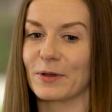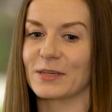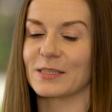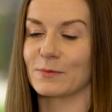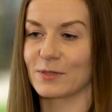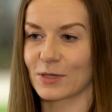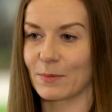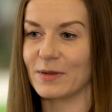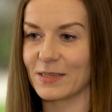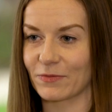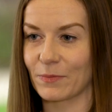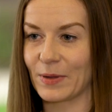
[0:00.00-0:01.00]
because there were so
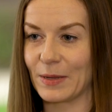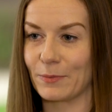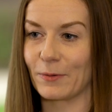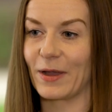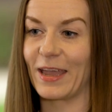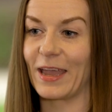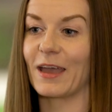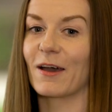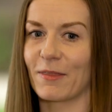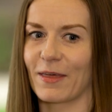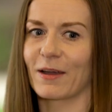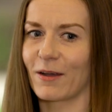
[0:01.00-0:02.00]
many different people here,
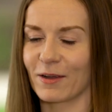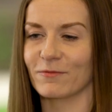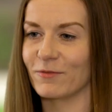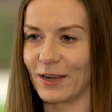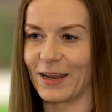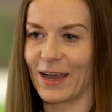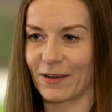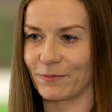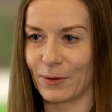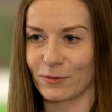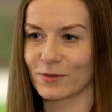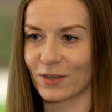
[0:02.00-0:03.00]
that I really
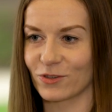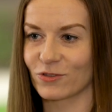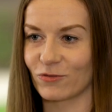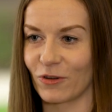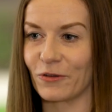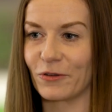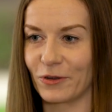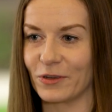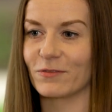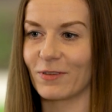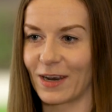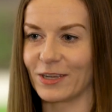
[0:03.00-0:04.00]
have built such strong,
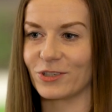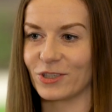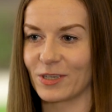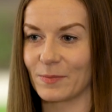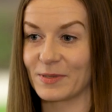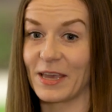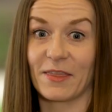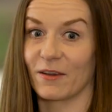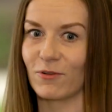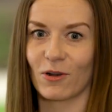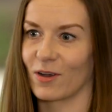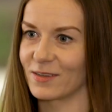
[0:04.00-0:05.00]
good relationships here that
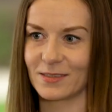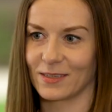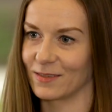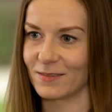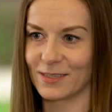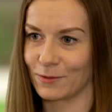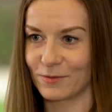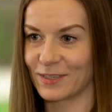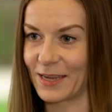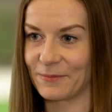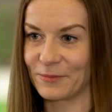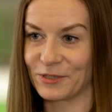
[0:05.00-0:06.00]
have lasted until
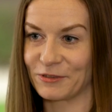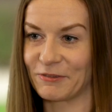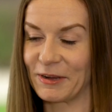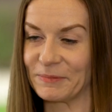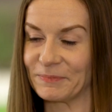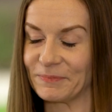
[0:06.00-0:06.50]
today, which is great.